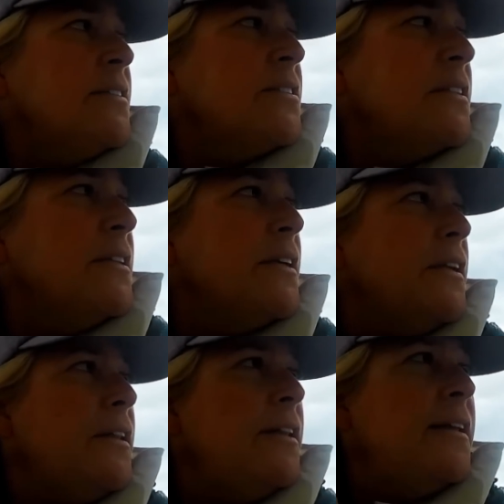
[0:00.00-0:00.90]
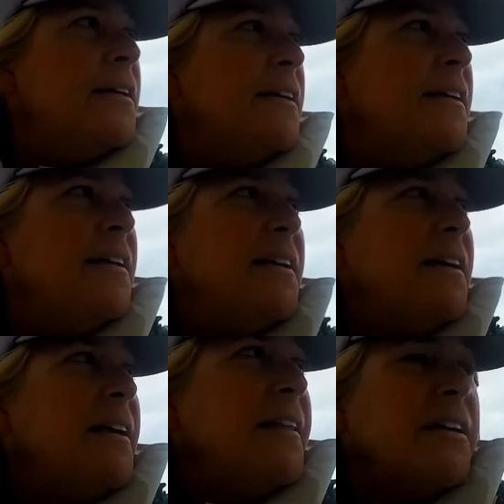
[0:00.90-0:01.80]
Just a little,
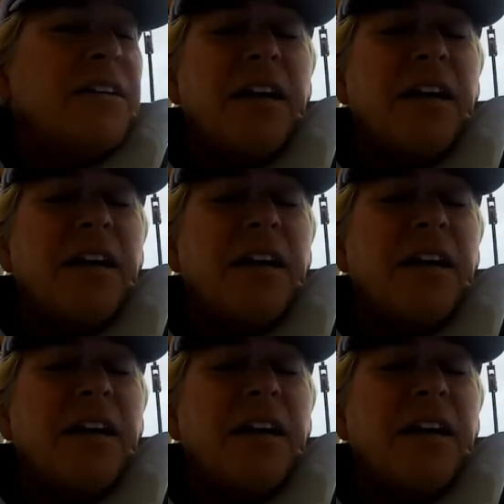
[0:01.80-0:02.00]
I think